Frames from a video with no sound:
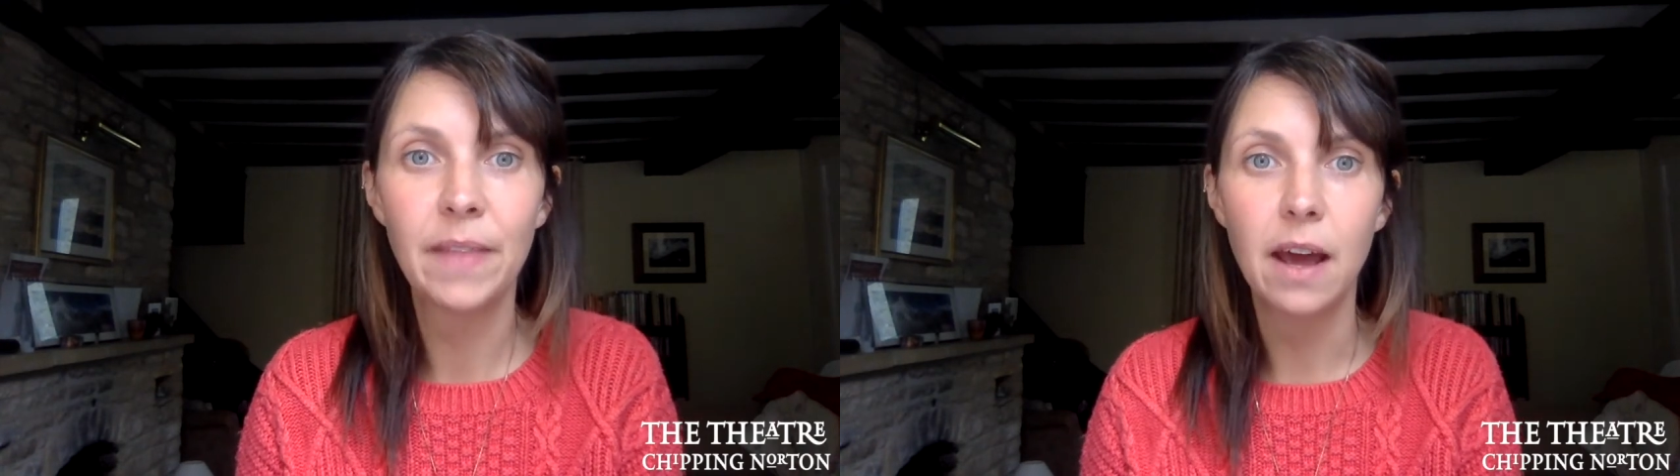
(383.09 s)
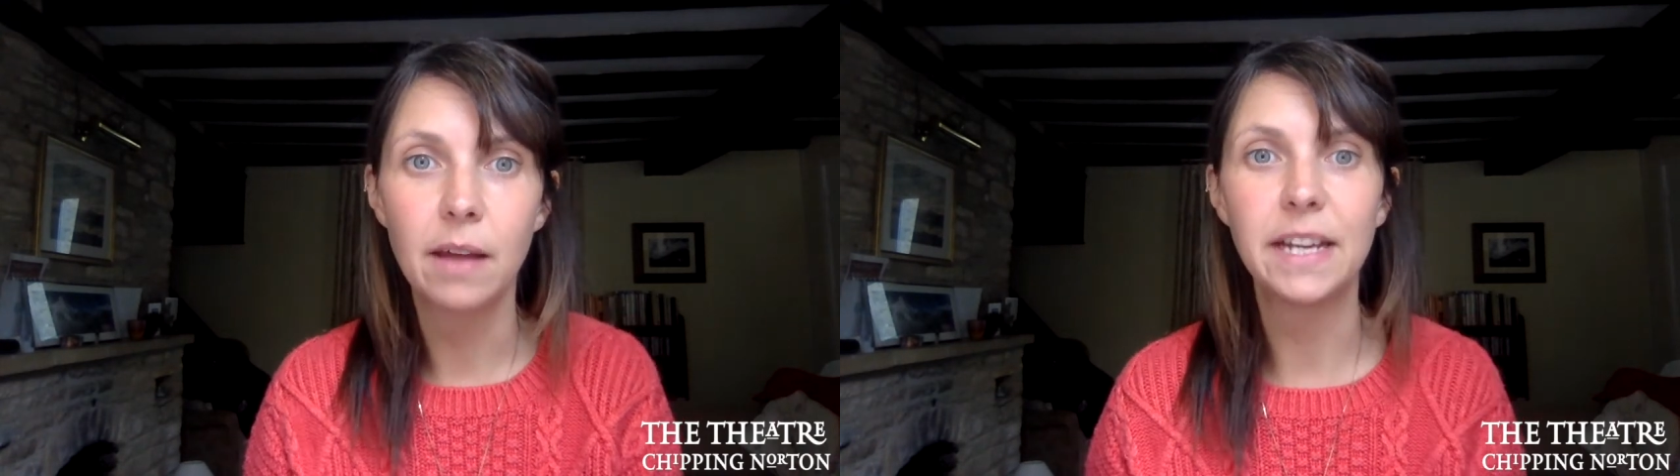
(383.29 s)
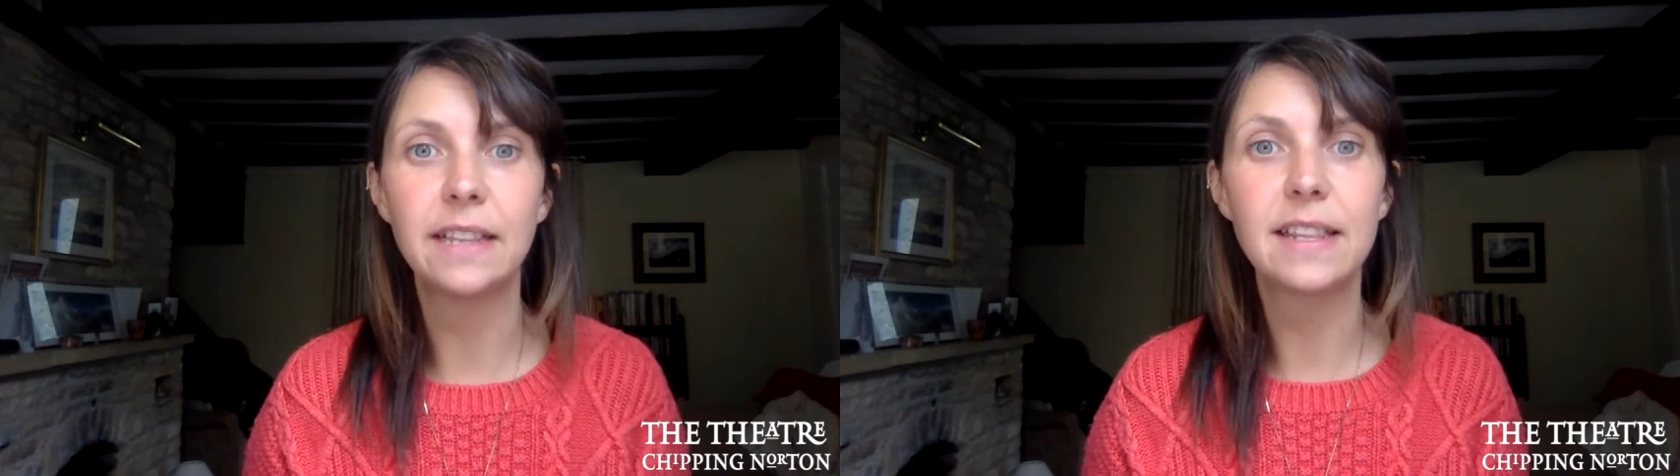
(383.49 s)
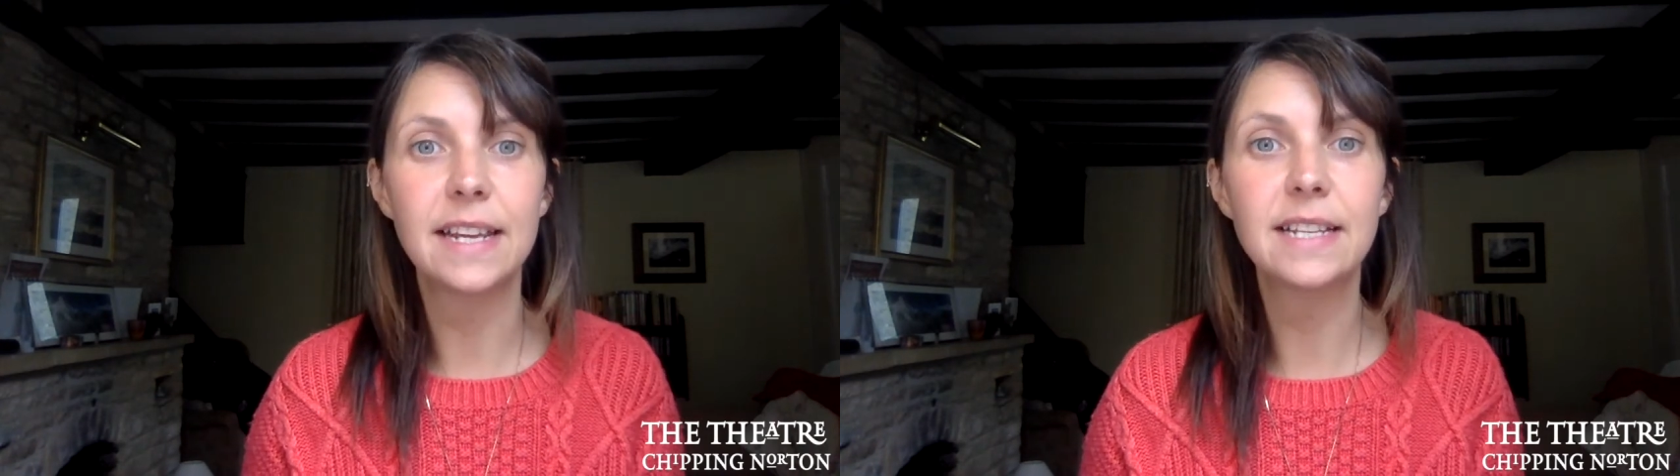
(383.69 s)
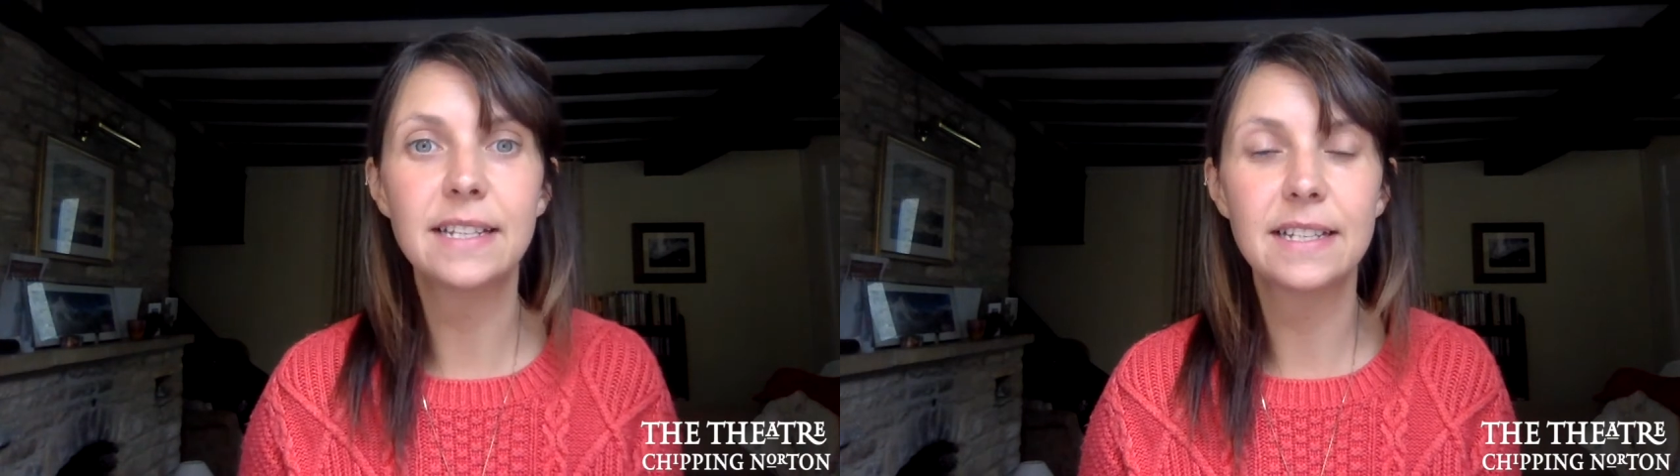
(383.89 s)
I mean,
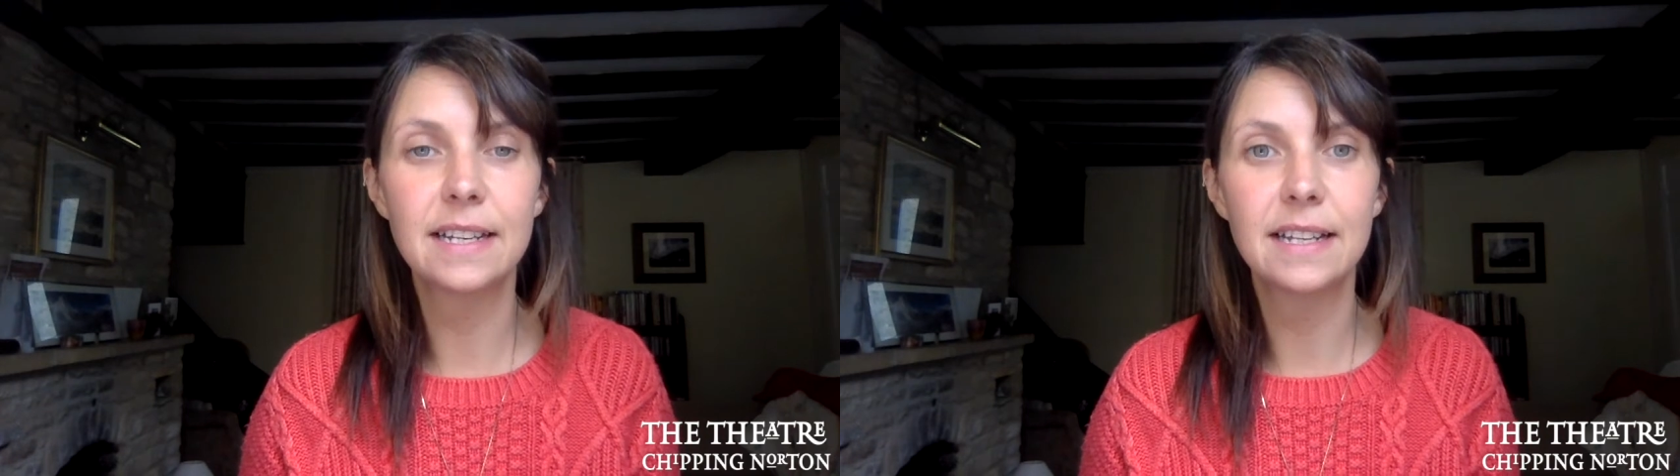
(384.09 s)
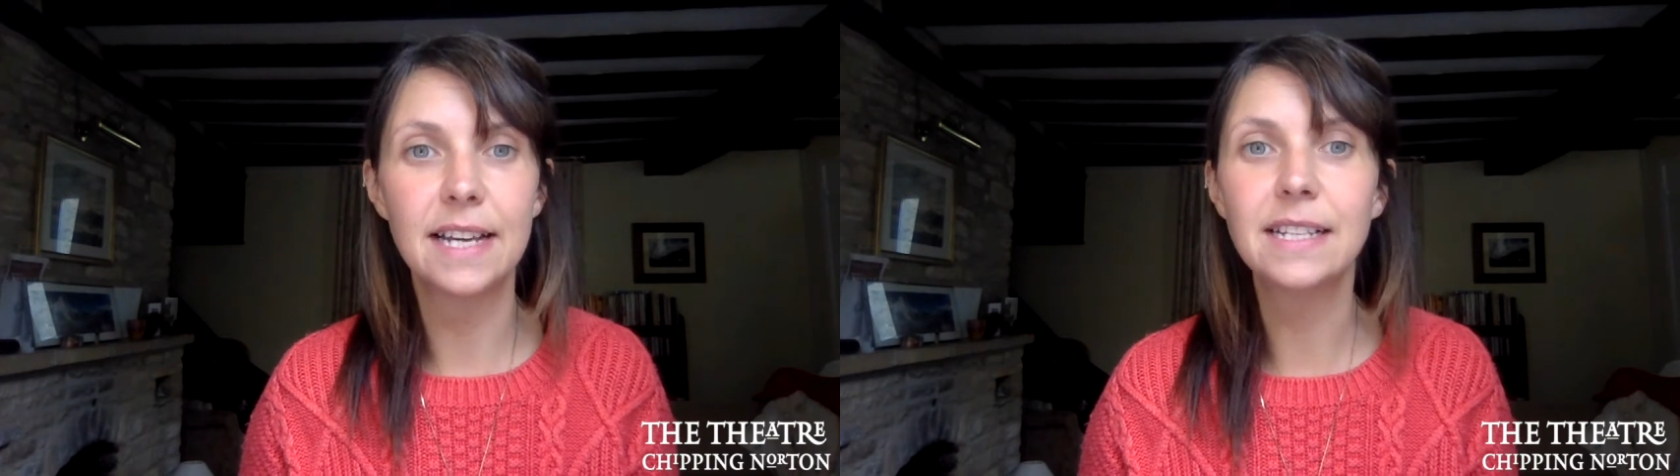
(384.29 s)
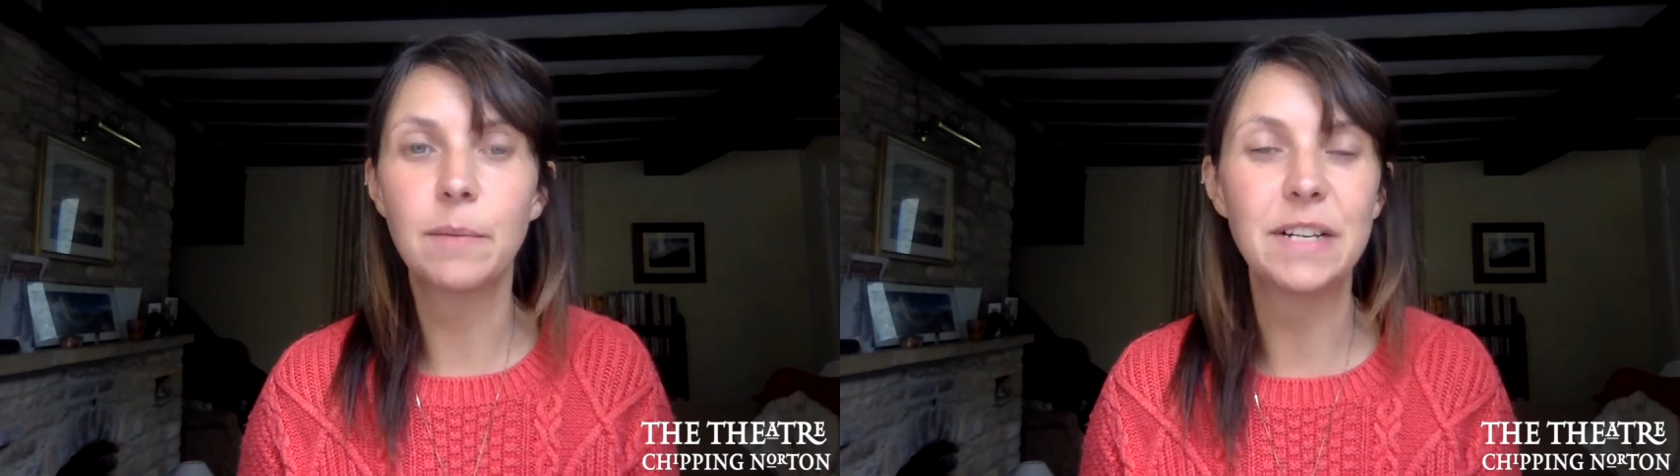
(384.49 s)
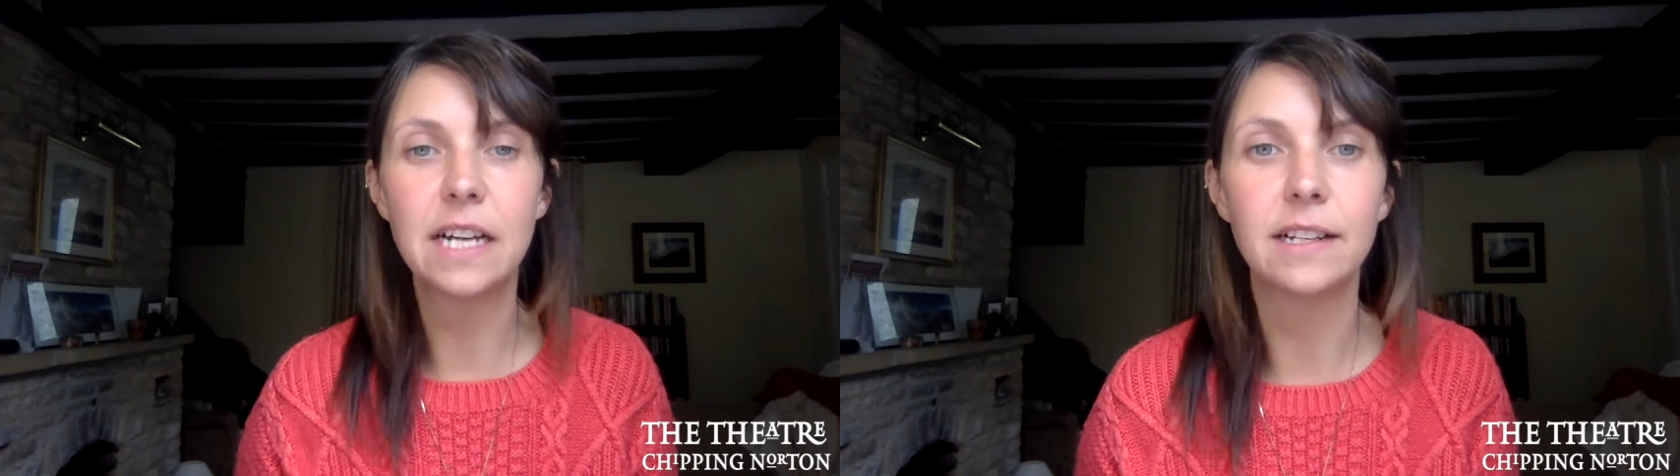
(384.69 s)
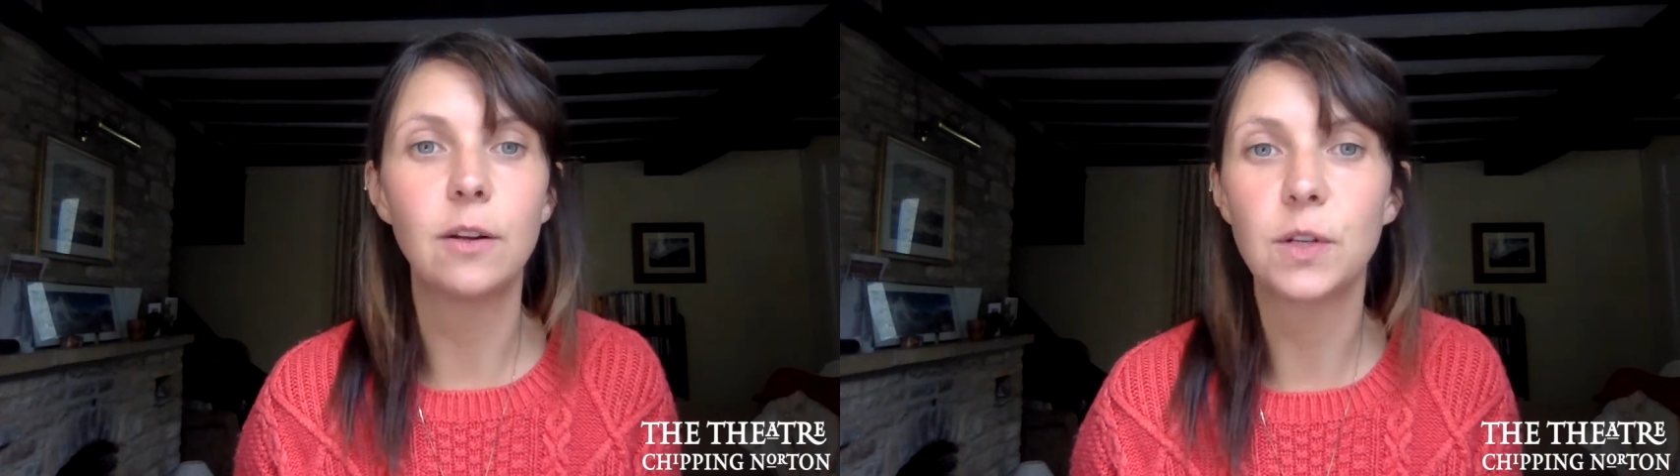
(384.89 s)
this this can be
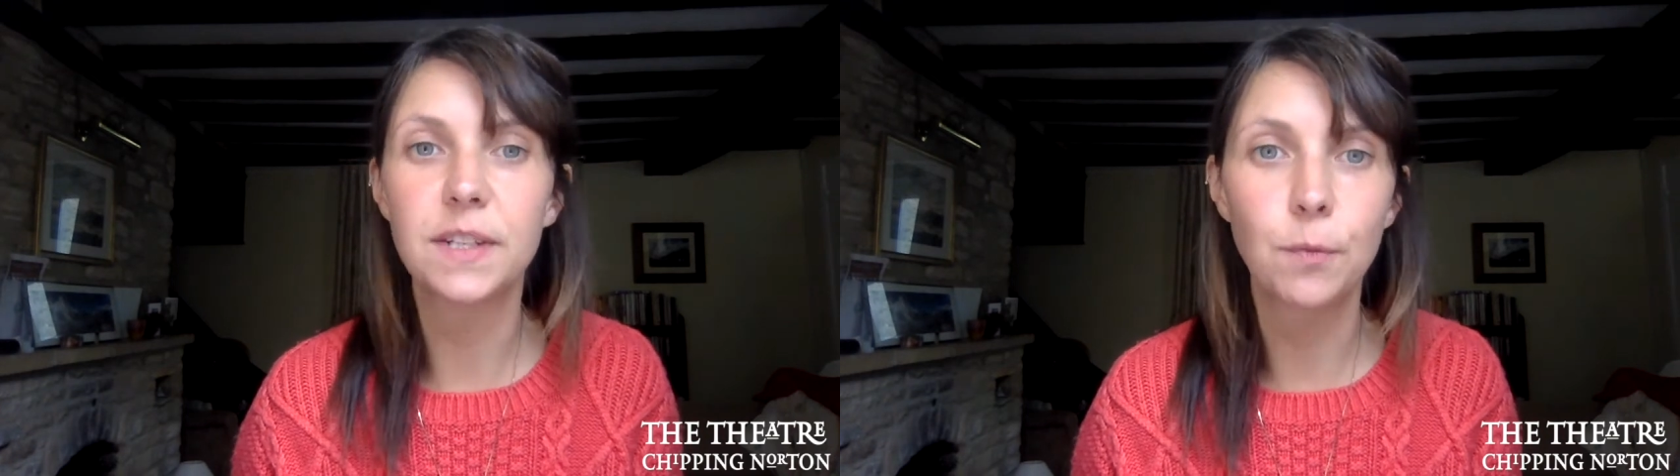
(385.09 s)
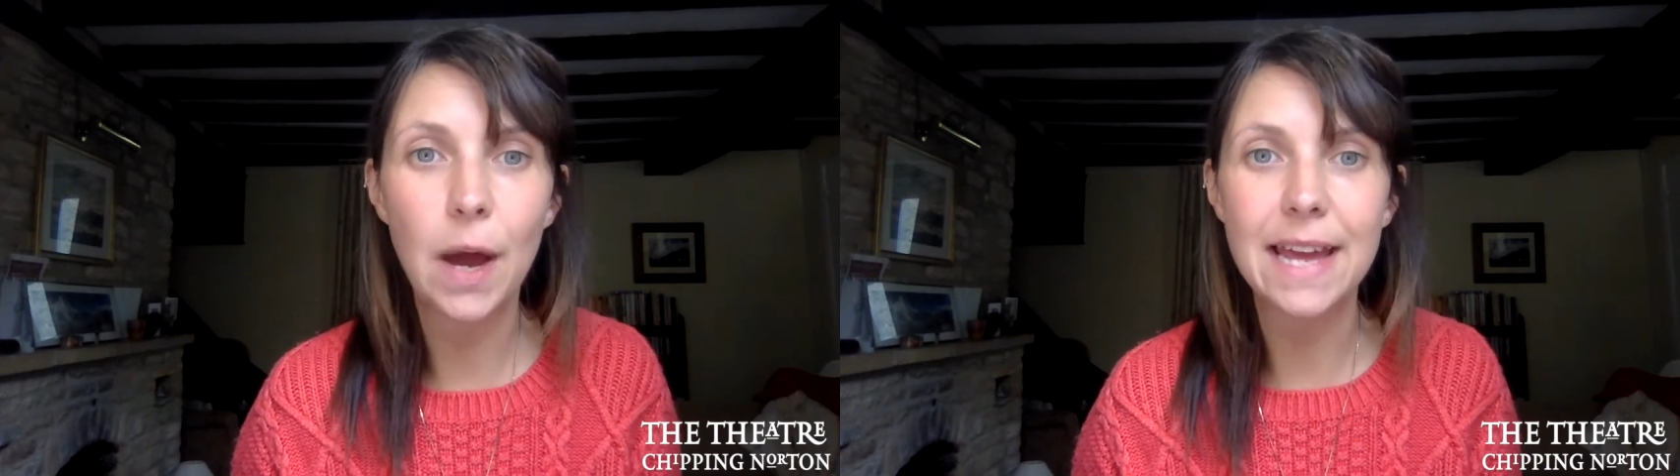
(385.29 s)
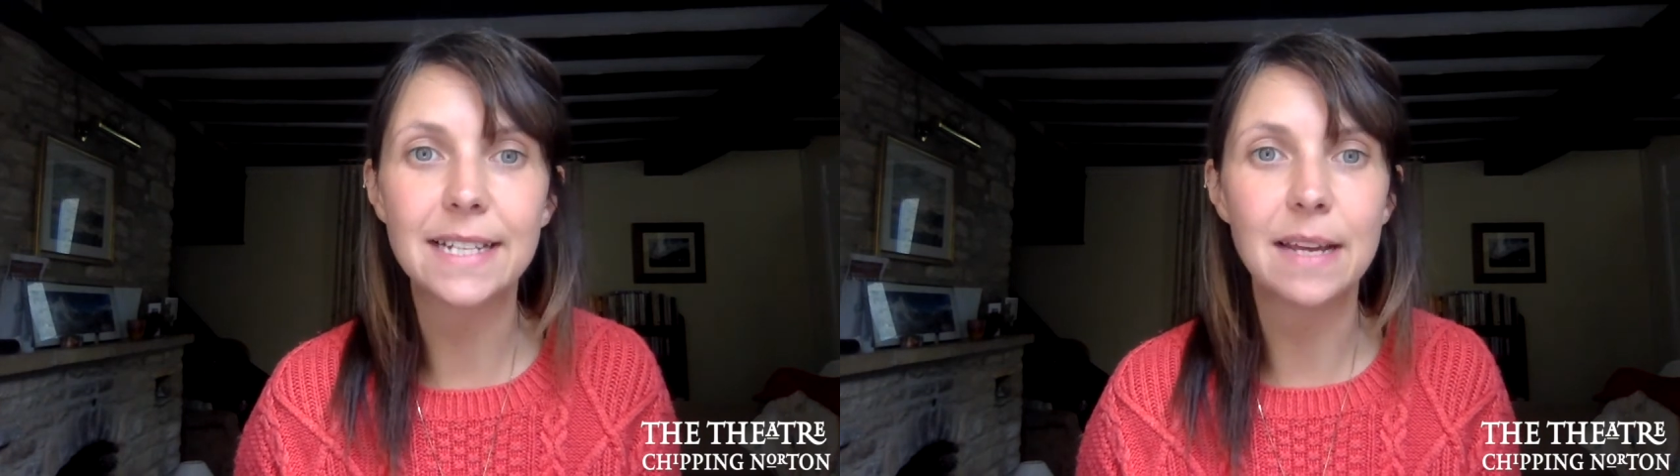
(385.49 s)
done in lots of ways.